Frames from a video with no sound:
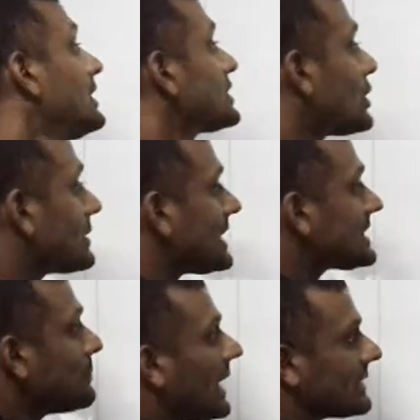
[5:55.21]
So
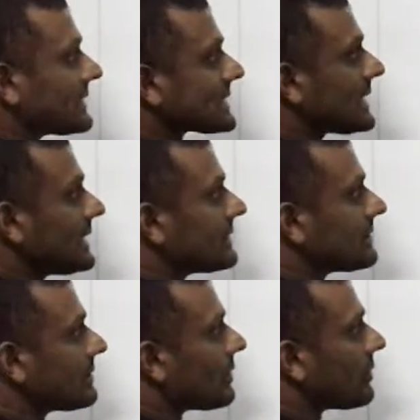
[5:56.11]
this minus
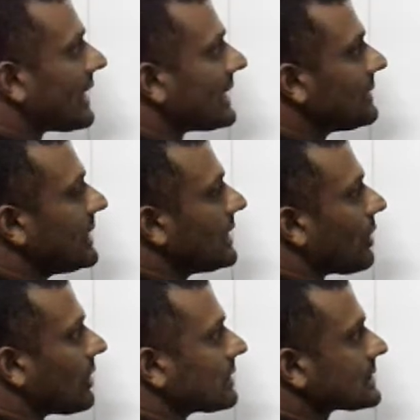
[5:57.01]
sign really
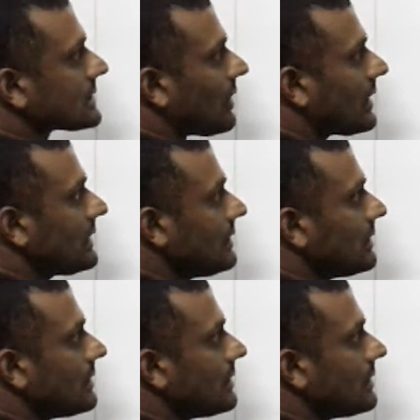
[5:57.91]
belongs on